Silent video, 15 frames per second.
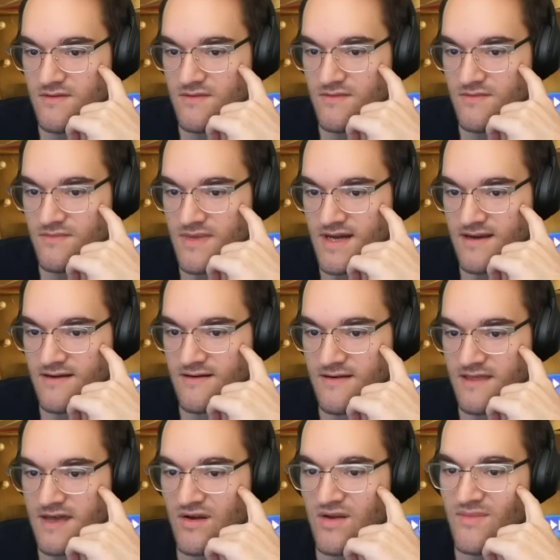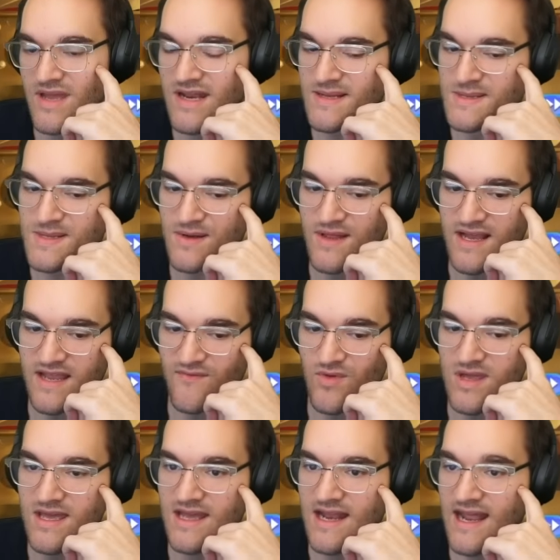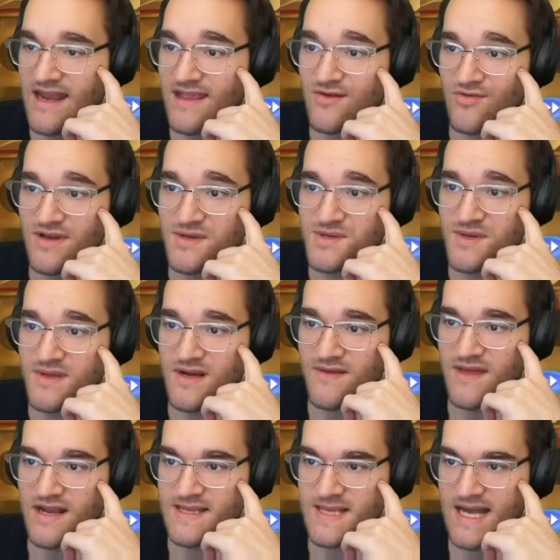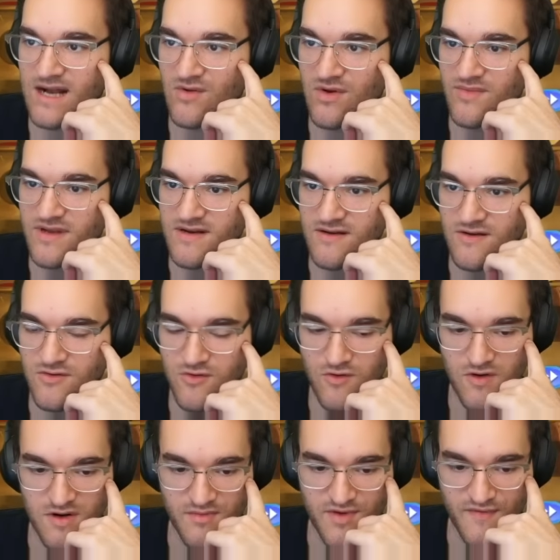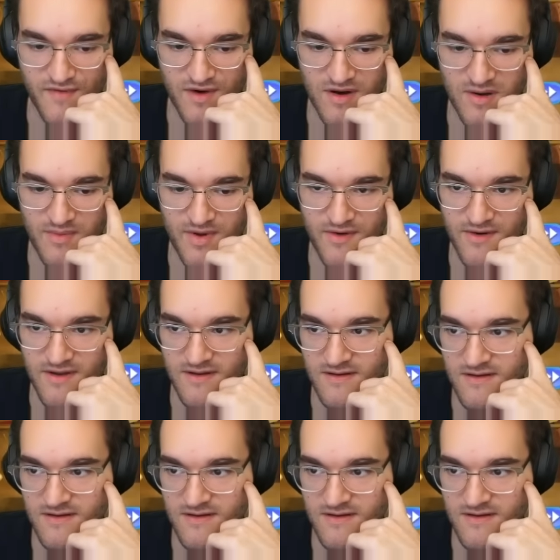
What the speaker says: But that would have made it so, like, if we hit any creature there, that attack would have been horrible for our opponent.